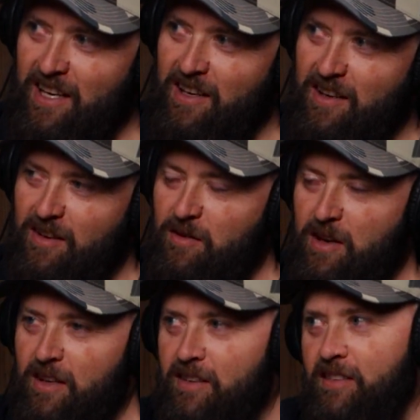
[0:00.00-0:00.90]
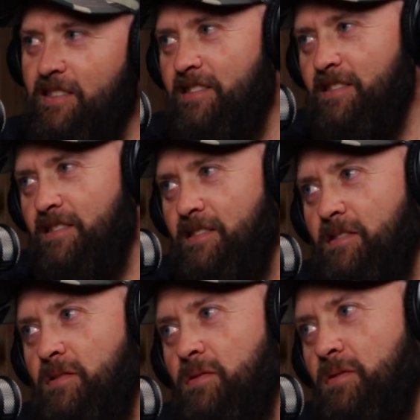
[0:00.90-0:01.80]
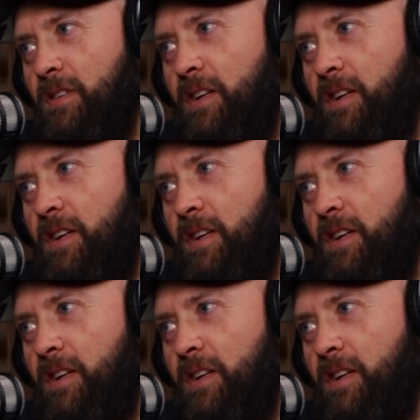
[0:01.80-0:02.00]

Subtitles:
You are. You've counted a lot of coup with it.